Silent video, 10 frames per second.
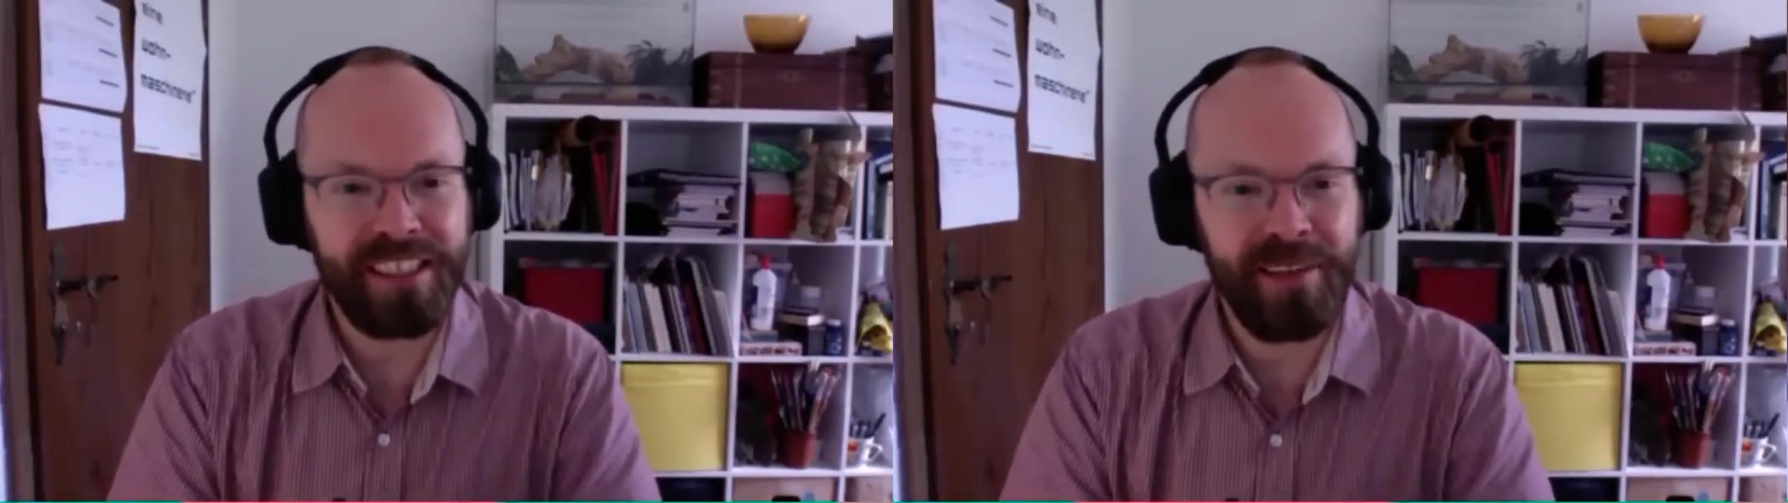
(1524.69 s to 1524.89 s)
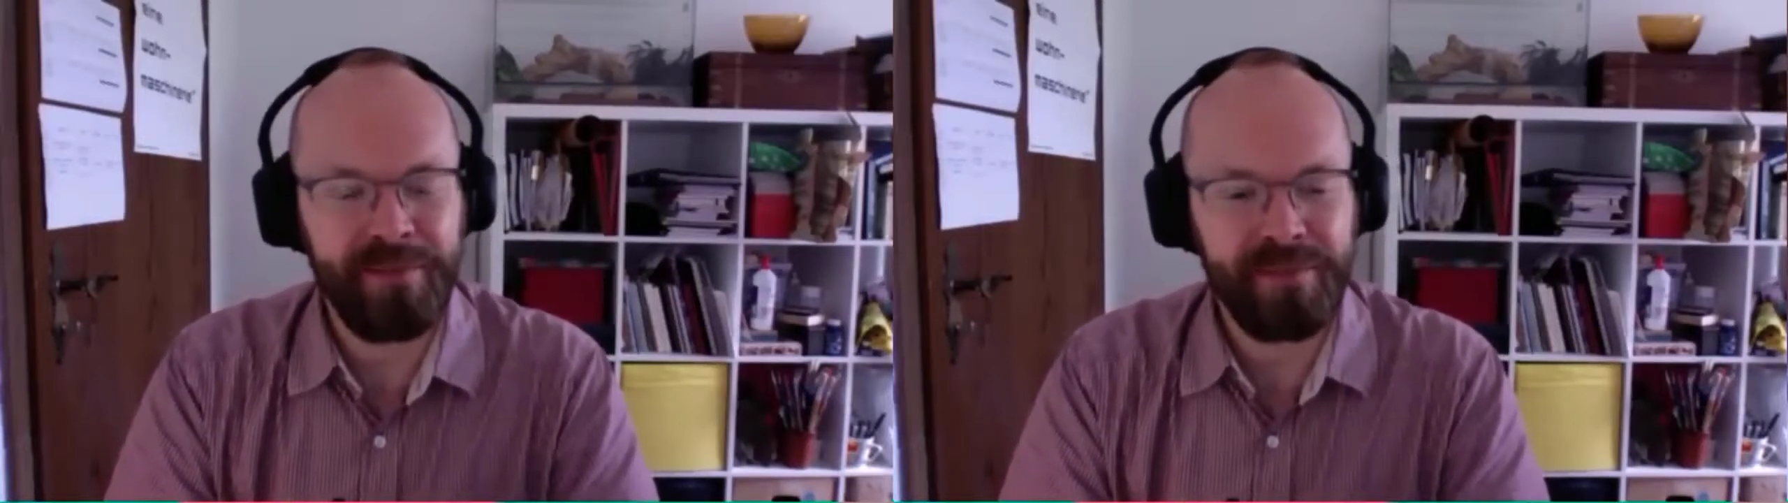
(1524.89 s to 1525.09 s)

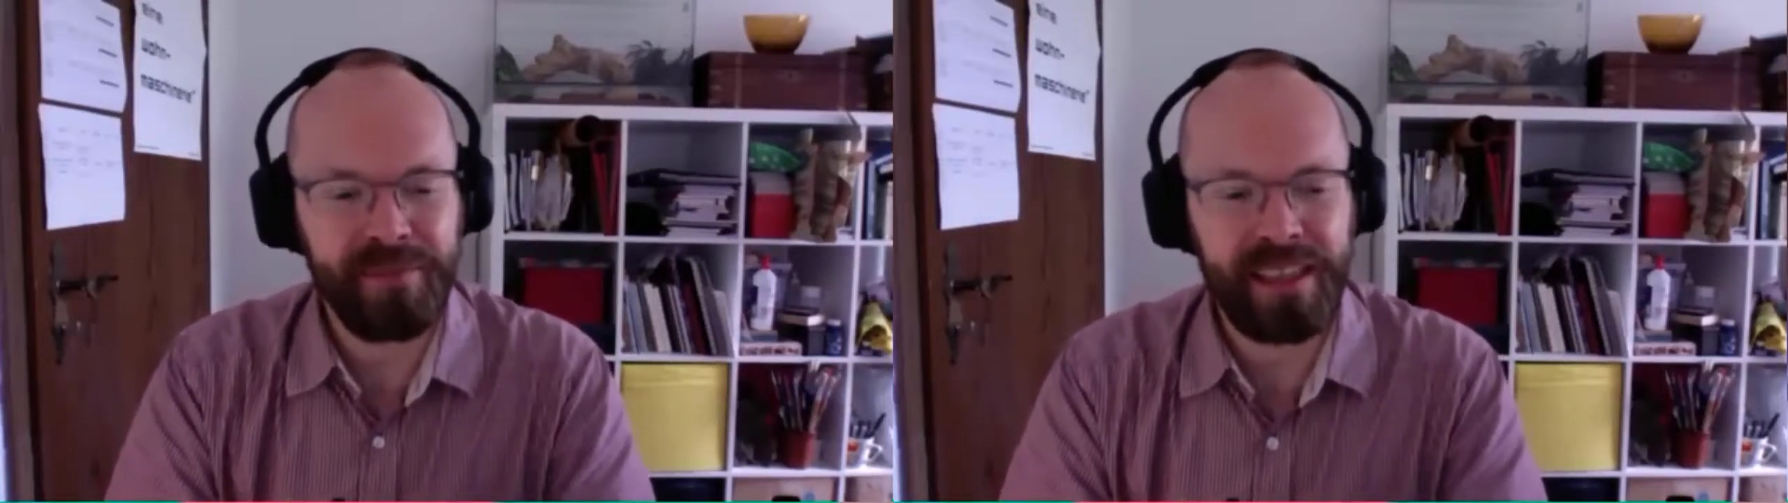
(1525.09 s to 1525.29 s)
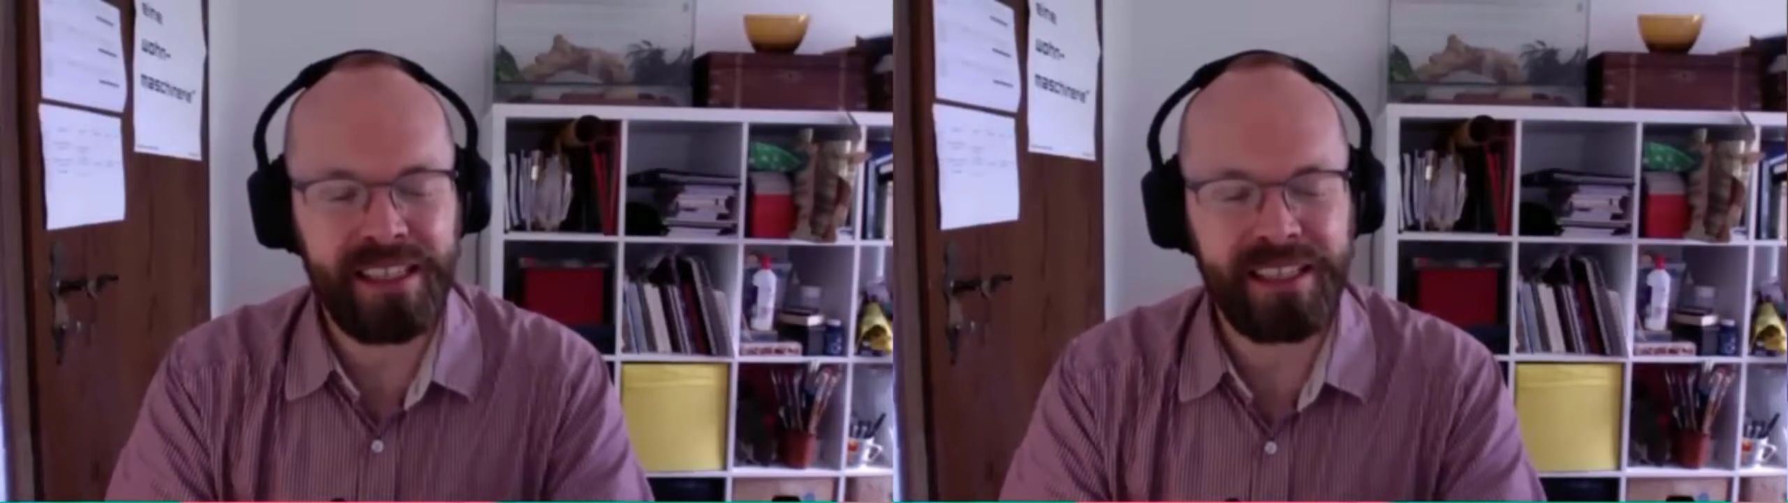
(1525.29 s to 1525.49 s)

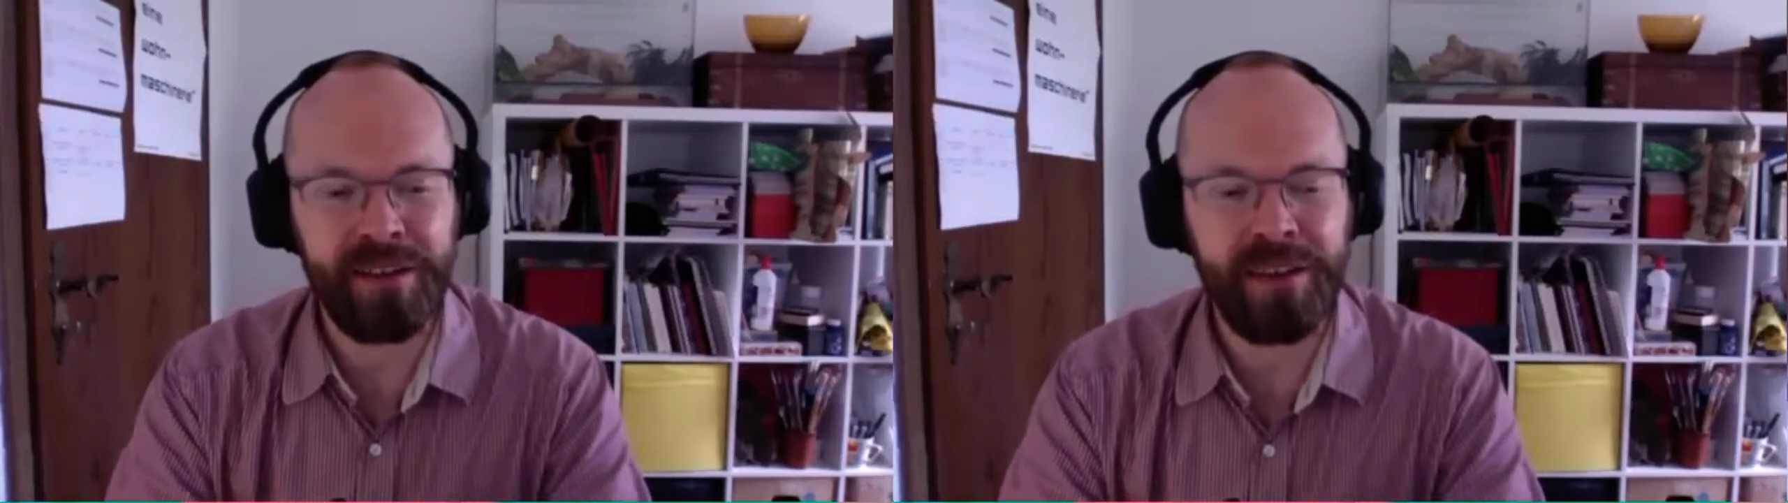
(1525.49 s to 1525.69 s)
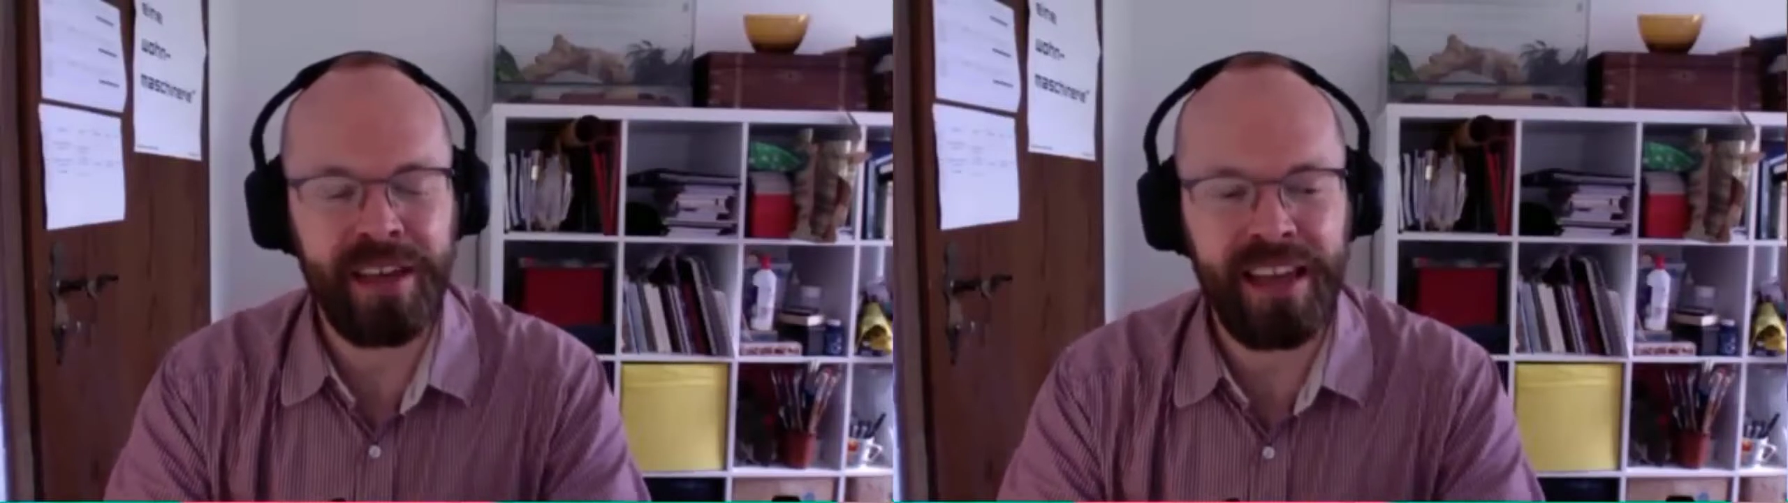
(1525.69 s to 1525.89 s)

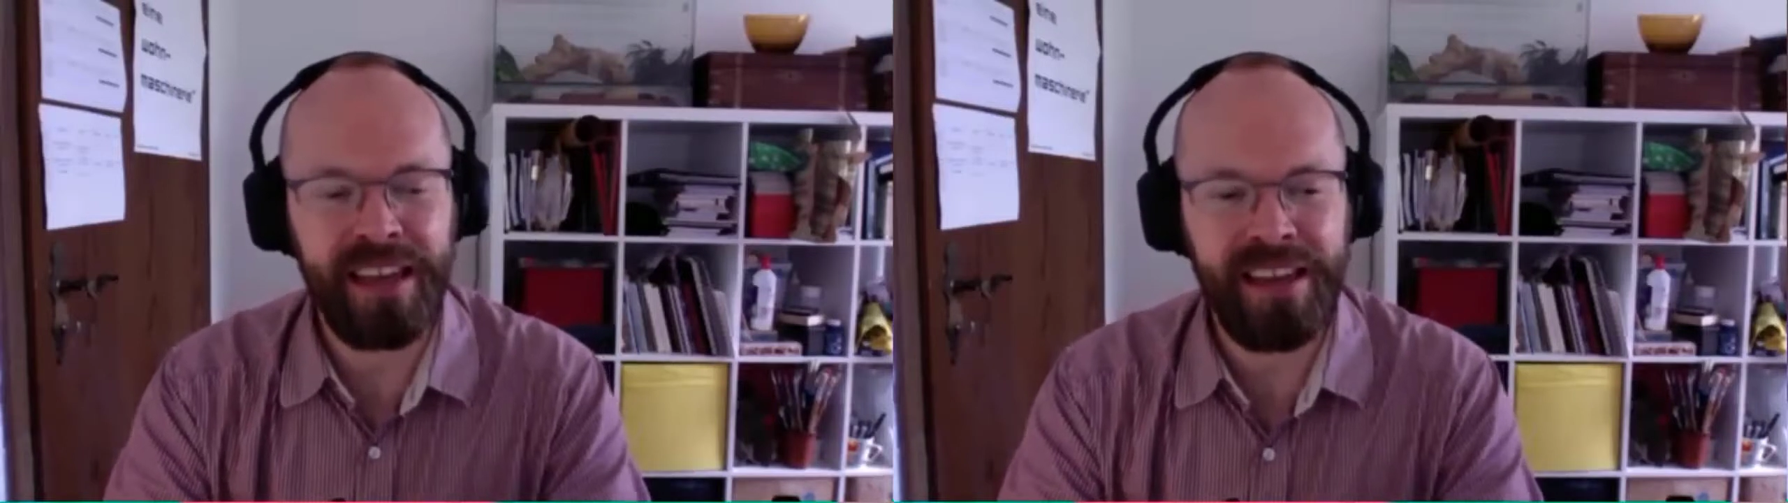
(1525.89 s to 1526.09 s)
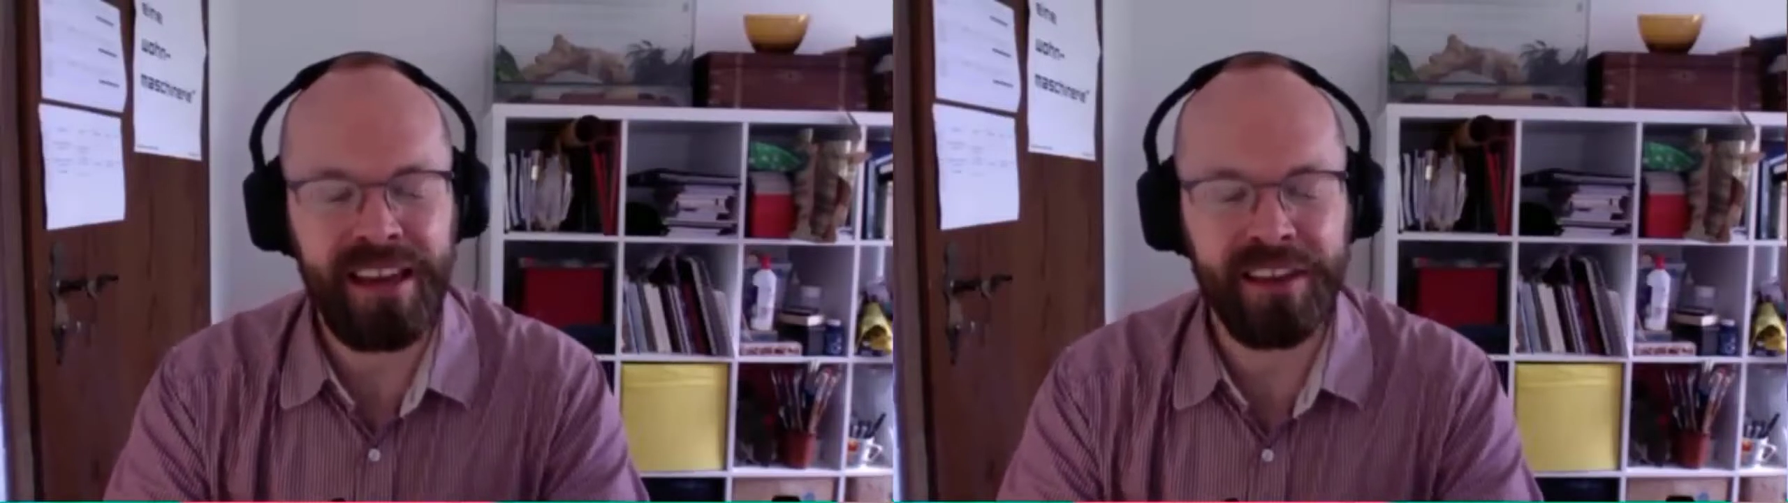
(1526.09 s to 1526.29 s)
doing
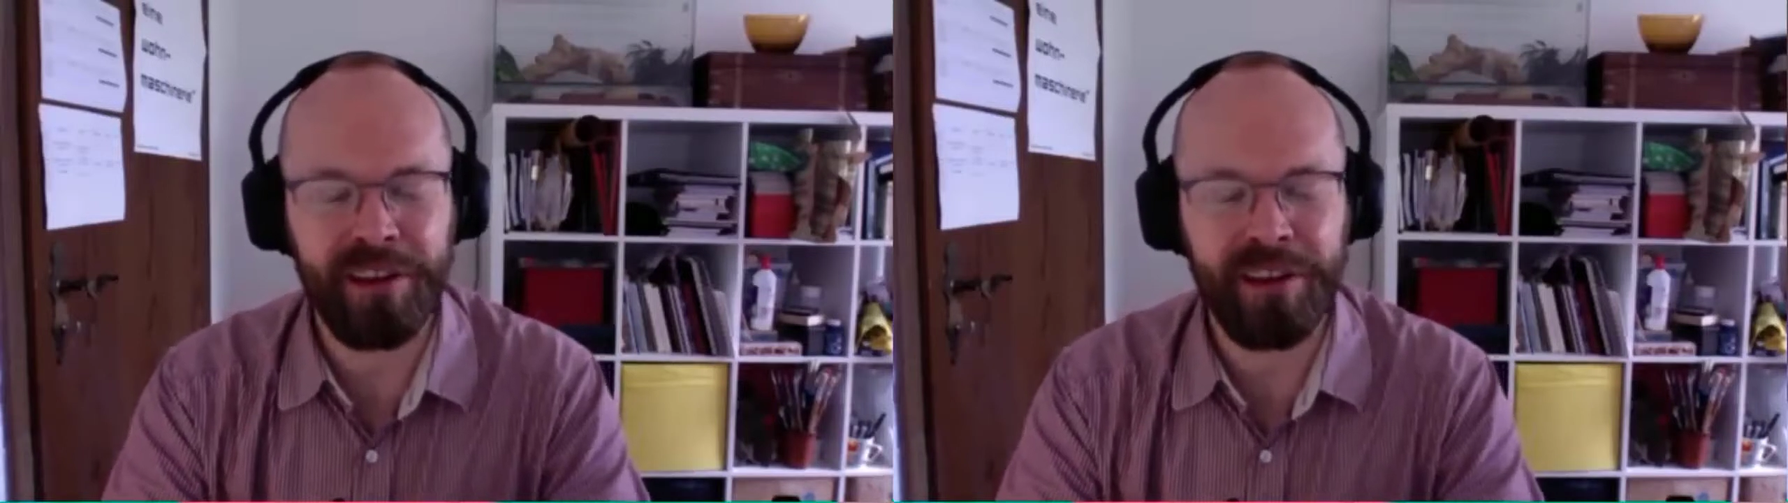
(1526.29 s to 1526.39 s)
a